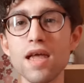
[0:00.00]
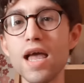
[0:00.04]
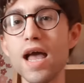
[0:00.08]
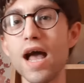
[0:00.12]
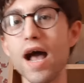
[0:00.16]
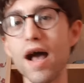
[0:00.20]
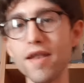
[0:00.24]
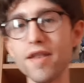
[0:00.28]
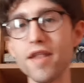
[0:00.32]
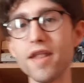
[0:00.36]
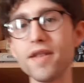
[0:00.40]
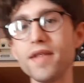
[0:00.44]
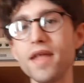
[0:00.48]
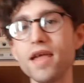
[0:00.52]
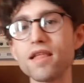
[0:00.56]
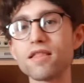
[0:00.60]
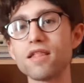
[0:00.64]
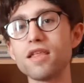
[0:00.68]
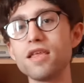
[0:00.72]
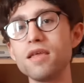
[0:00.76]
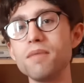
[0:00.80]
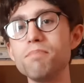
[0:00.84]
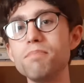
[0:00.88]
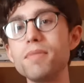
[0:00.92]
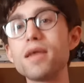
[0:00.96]
And then there's
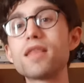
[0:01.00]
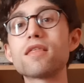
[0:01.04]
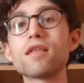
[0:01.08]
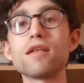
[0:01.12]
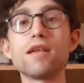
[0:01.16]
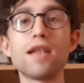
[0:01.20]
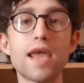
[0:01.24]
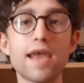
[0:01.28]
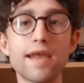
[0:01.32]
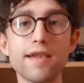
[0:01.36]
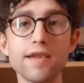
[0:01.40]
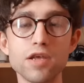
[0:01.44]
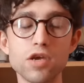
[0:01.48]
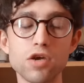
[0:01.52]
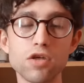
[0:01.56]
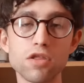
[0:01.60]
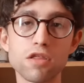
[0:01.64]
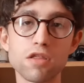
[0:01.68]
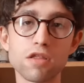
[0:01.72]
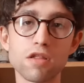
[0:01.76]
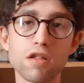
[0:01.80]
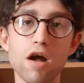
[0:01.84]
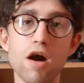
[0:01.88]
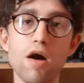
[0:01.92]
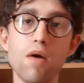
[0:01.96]
the miscellaneous
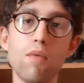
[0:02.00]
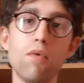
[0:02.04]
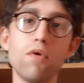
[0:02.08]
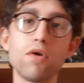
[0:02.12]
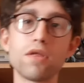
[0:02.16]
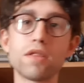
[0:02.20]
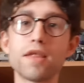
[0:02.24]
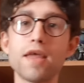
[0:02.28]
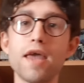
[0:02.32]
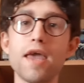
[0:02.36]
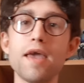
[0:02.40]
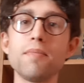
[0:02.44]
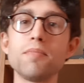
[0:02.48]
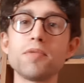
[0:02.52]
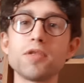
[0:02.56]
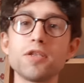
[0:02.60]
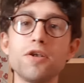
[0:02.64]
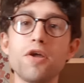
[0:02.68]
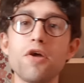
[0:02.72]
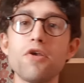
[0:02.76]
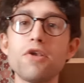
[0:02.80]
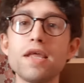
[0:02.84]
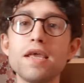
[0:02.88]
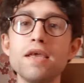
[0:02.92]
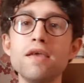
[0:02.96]
Star Wars games,
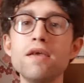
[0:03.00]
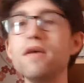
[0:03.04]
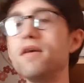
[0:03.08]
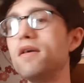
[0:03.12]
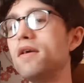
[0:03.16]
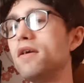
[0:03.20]
the